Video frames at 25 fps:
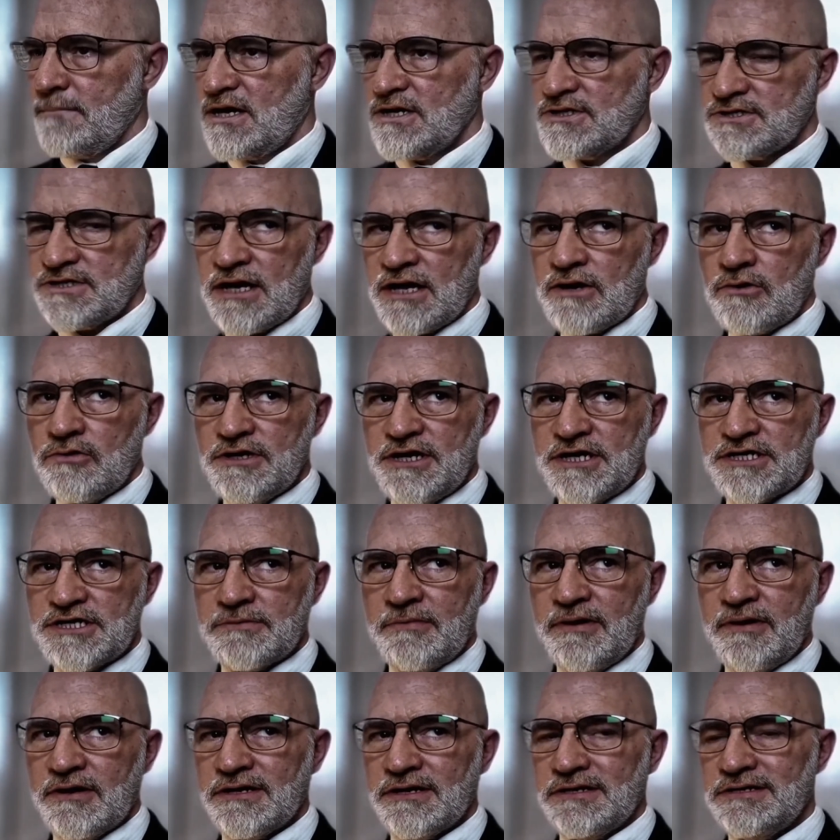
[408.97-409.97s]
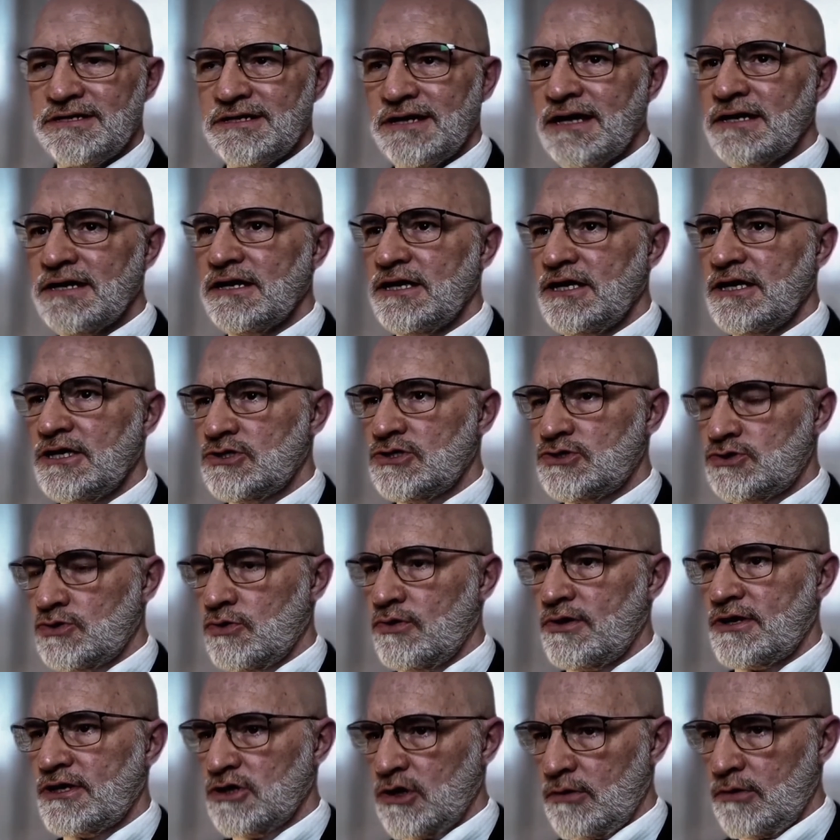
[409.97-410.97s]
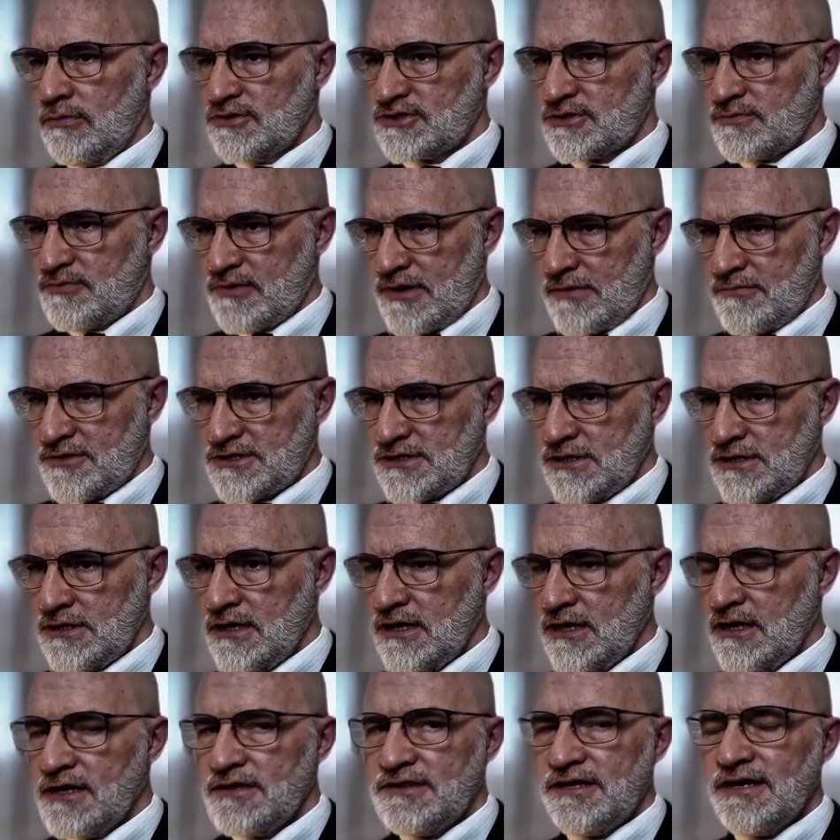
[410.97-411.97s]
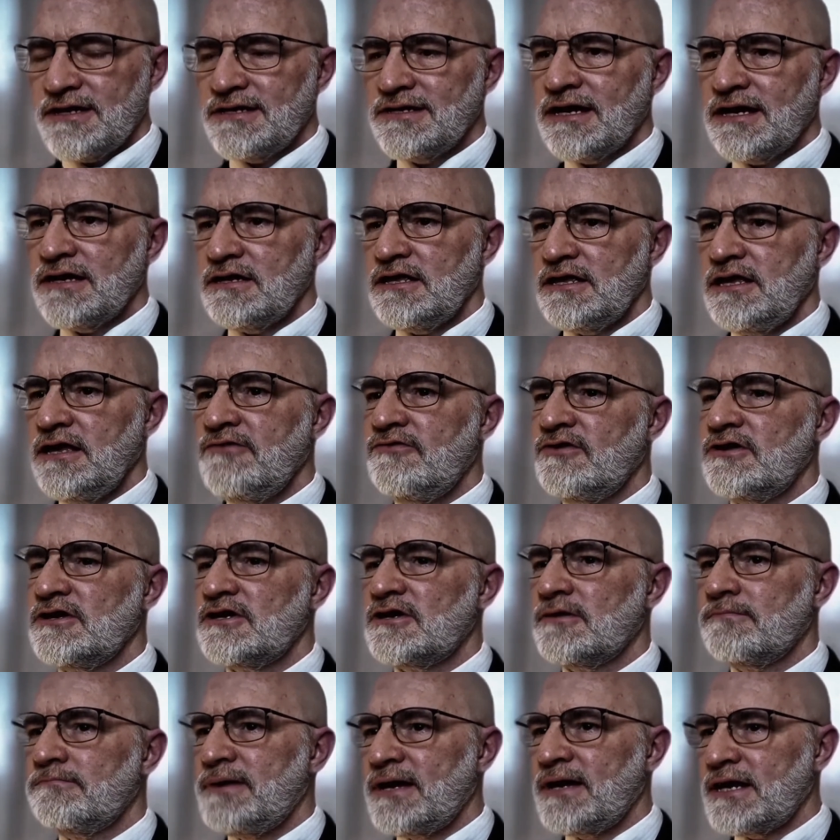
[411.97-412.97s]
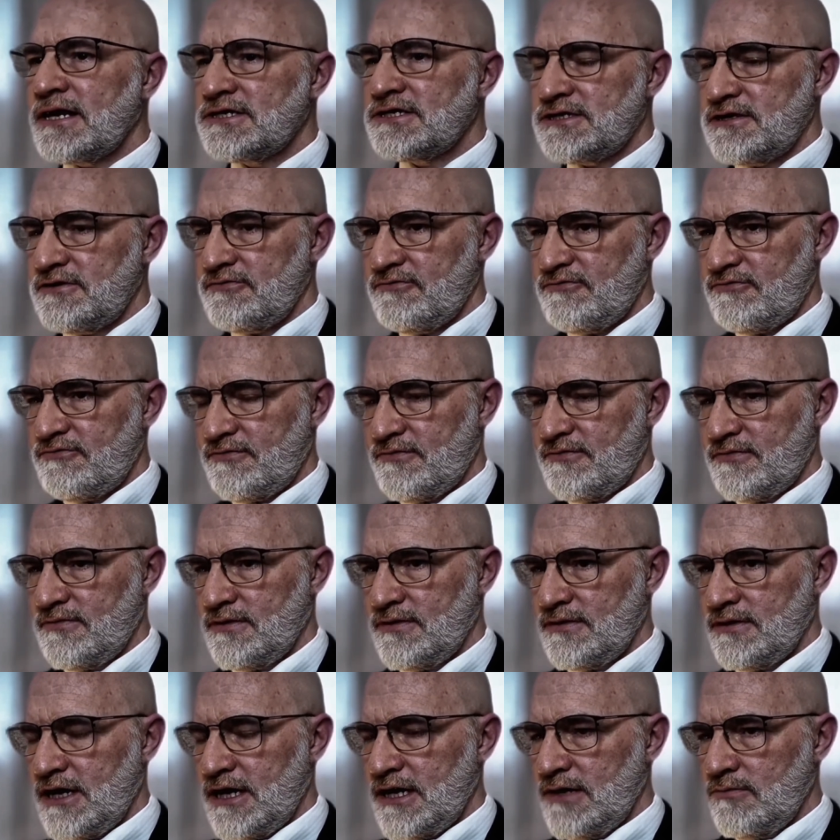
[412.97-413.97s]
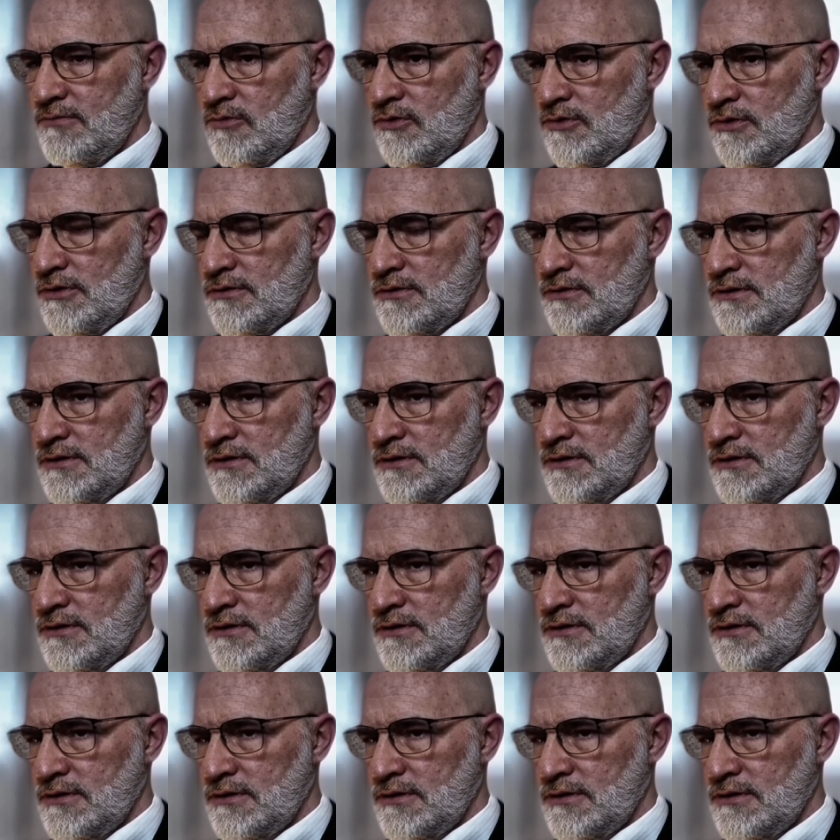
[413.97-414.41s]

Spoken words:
not only does America not enjoy global supremacy, they're not even competitive anymore.